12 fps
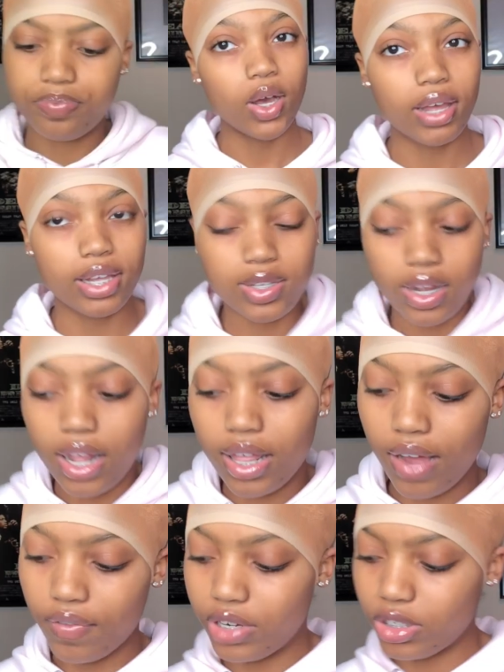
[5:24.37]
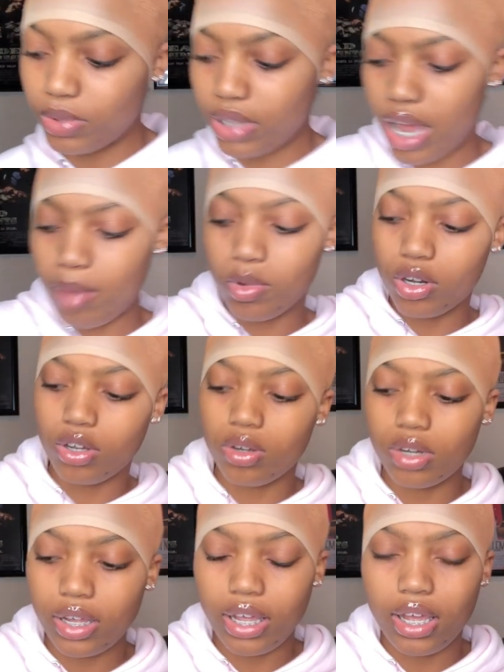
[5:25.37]
Okay, so now that I finished with that, I'm gonna go
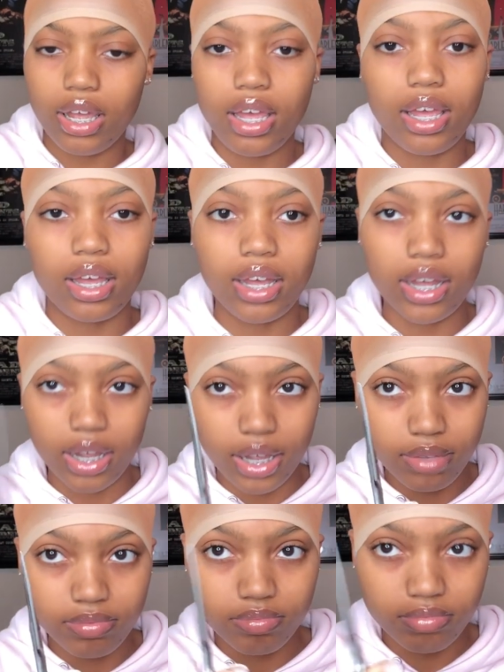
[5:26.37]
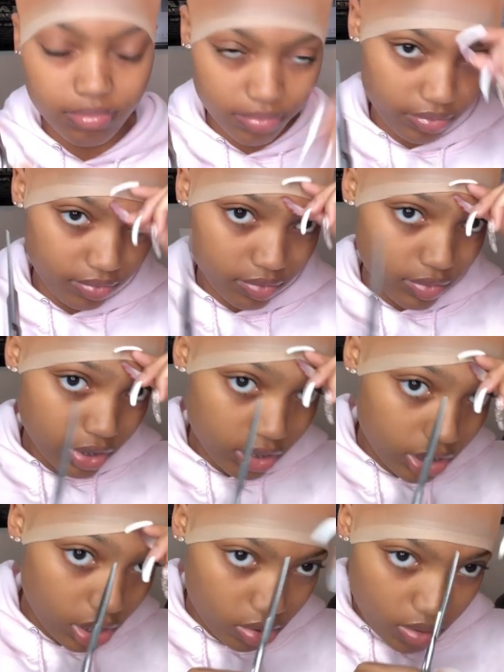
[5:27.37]
ahead and cut.
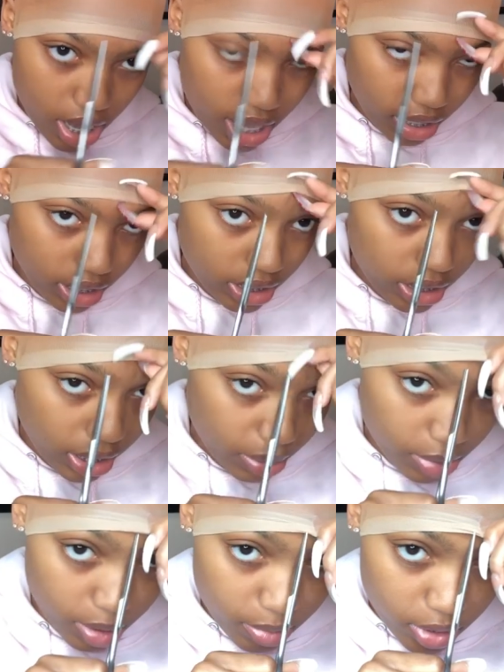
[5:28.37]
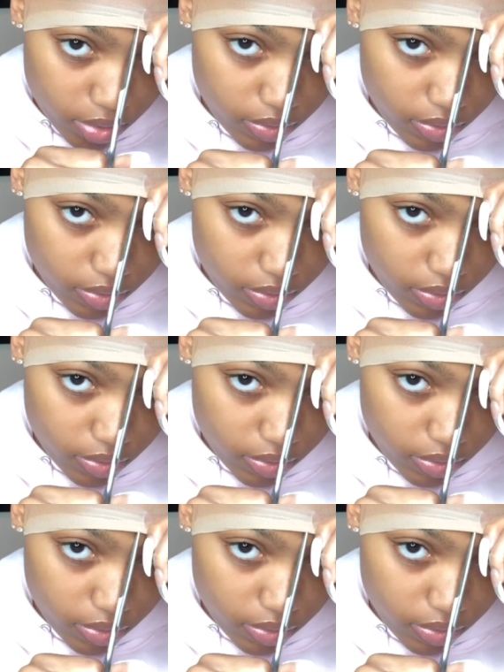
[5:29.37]
So I like to cut up the middle